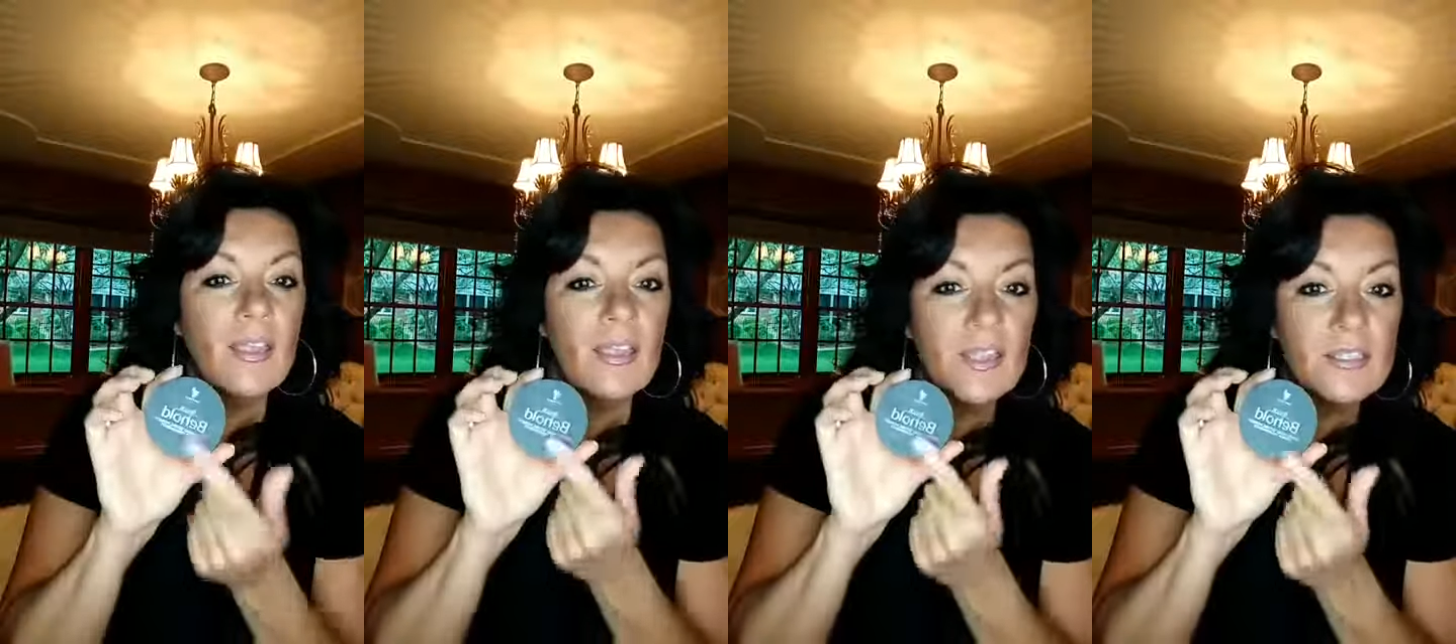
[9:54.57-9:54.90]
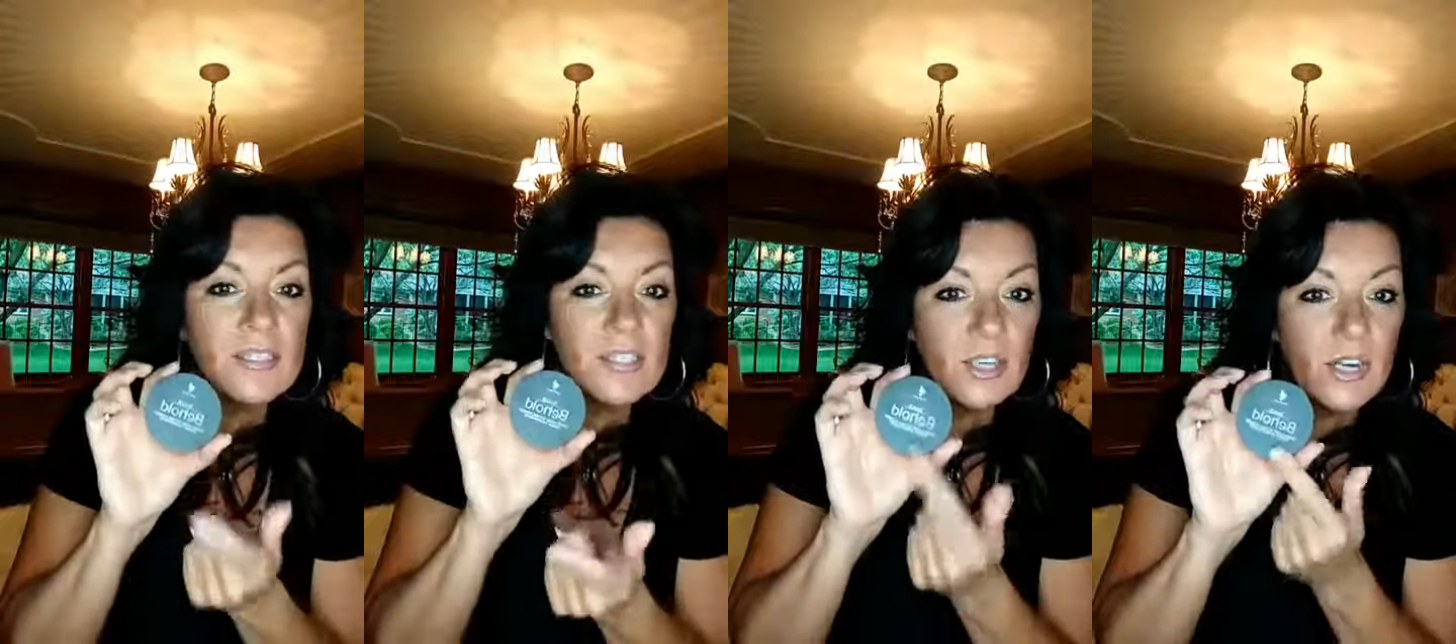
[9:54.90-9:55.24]

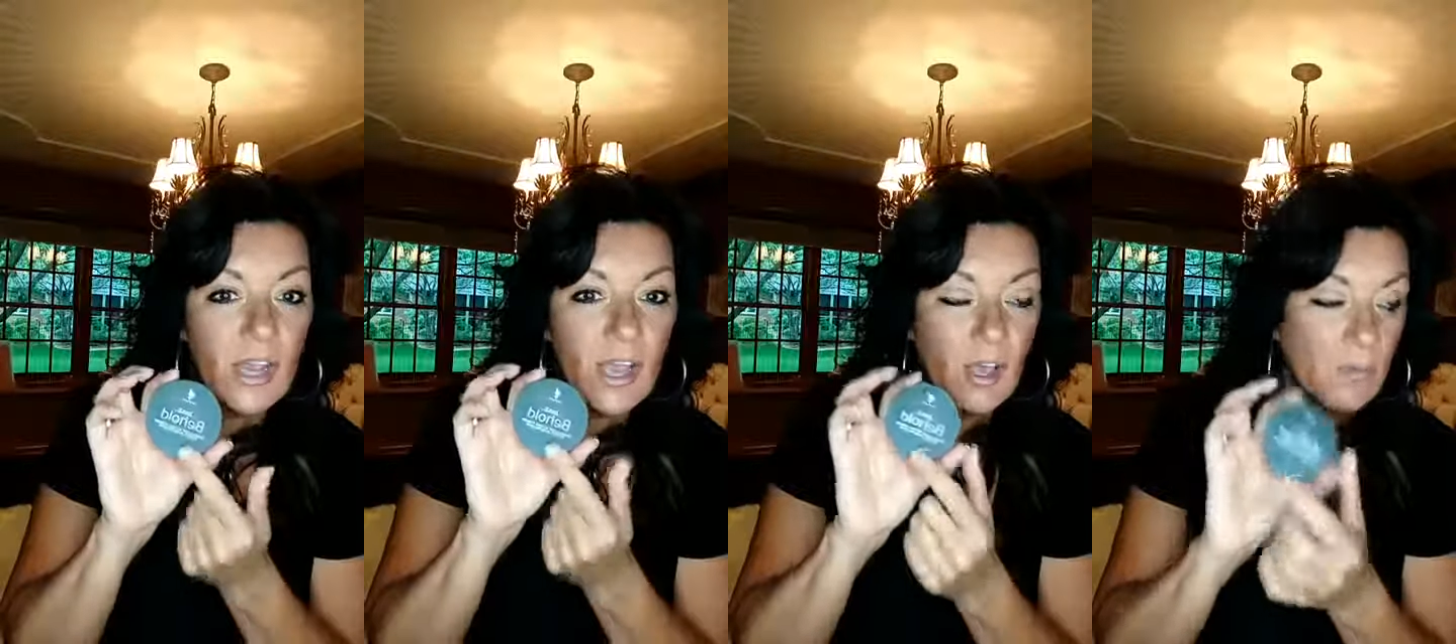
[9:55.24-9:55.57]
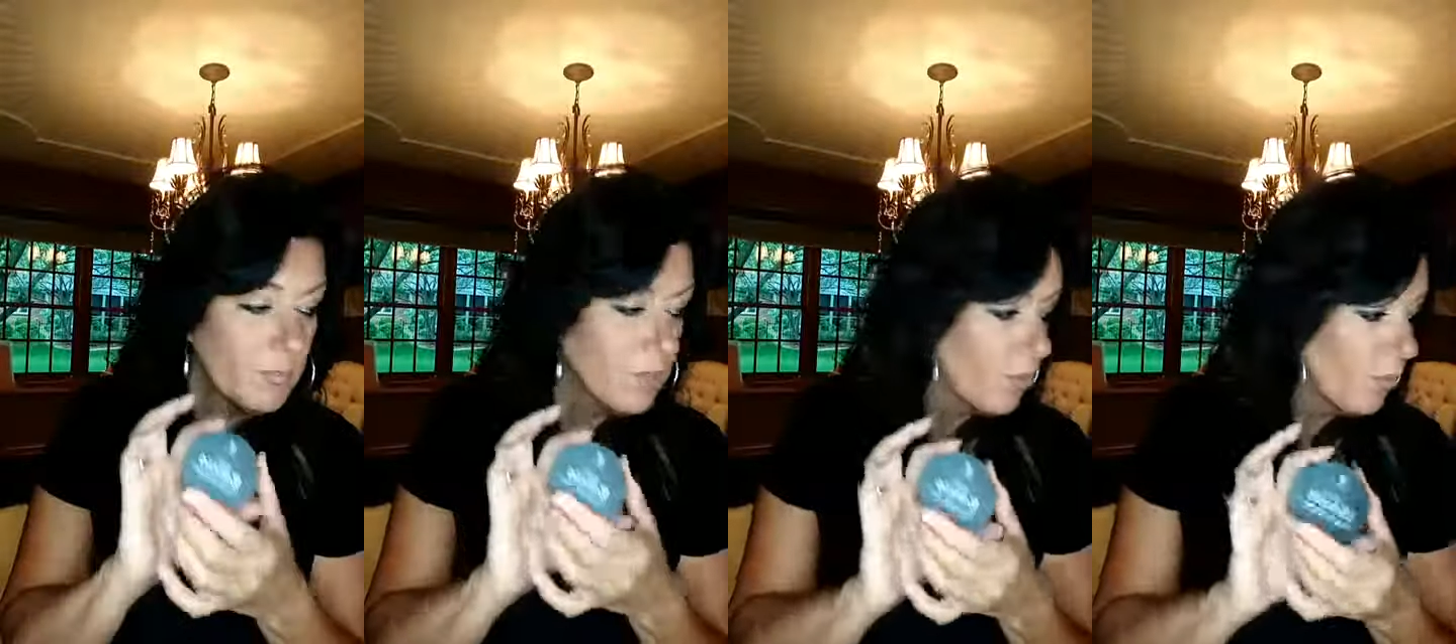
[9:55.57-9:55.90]
This is going to
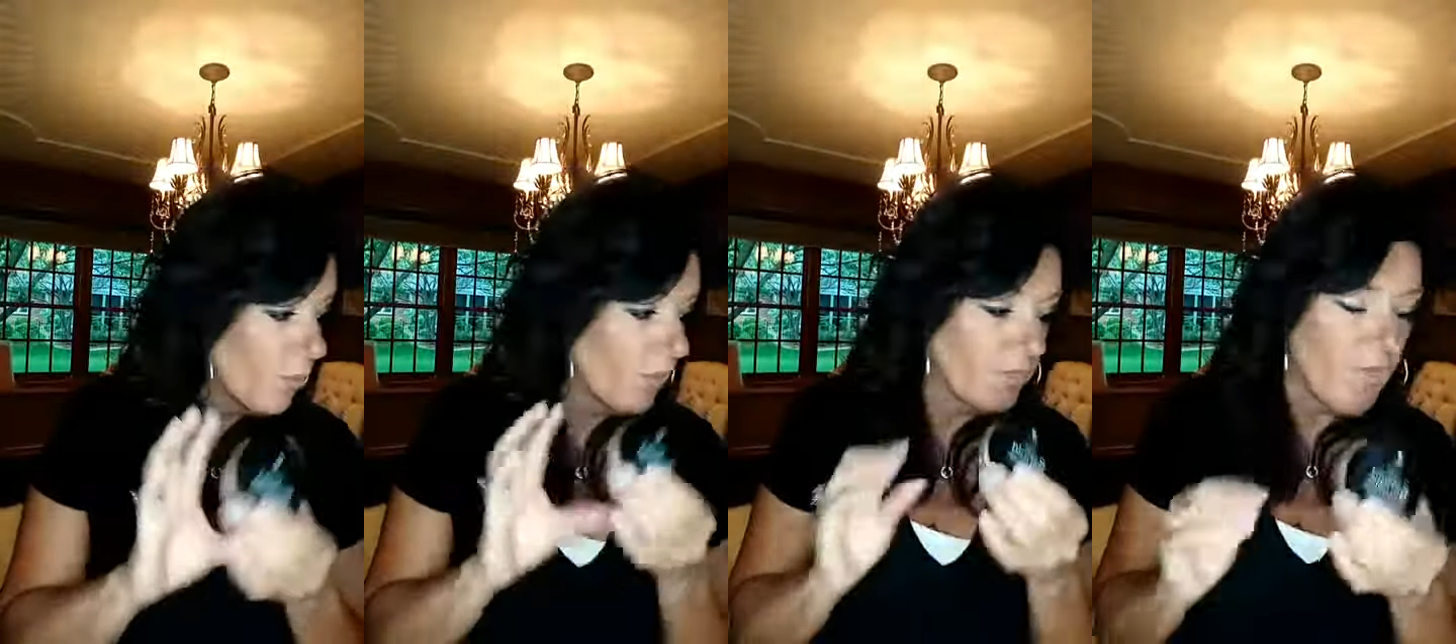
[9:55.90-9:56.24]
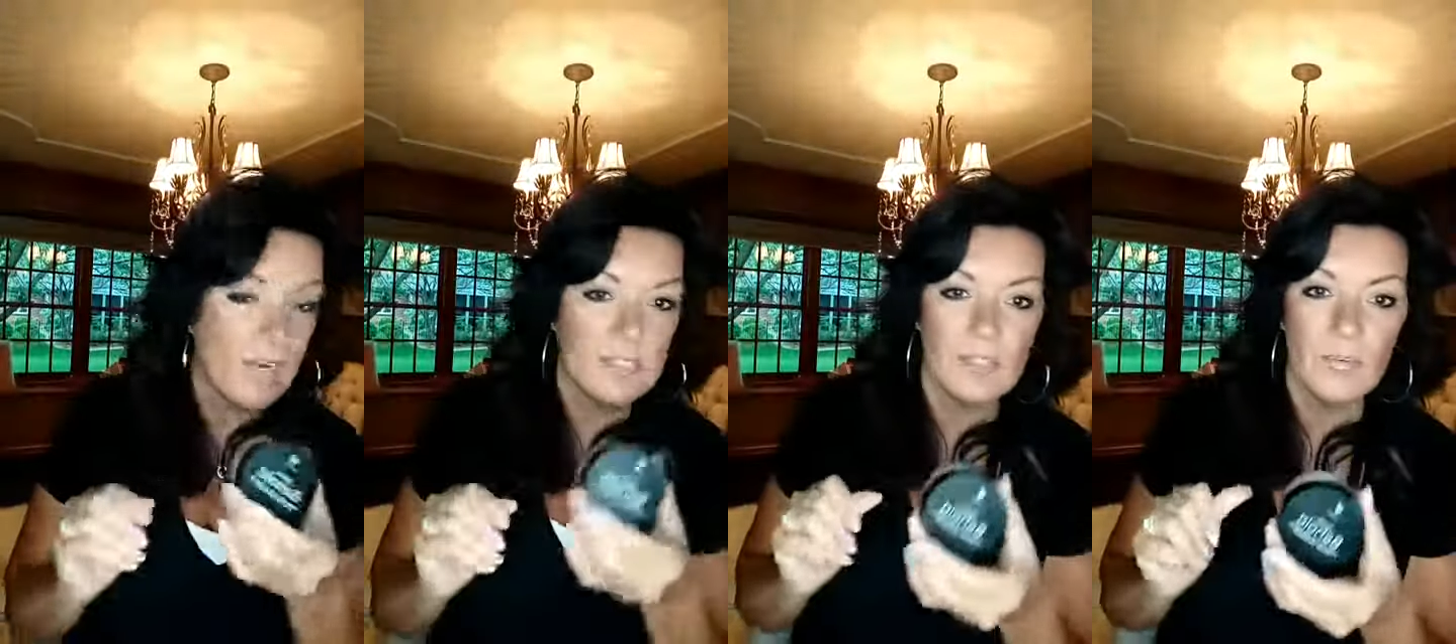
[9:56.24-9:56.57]
help you with
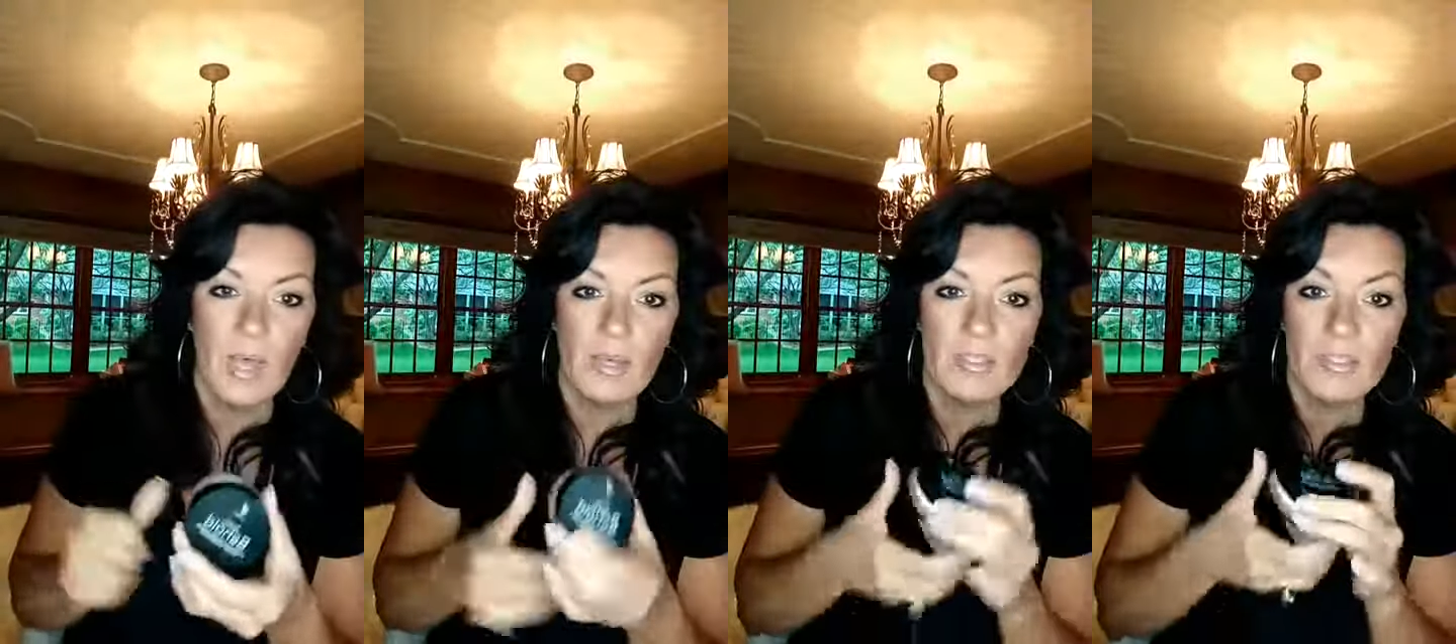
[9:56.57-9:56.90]
that as well.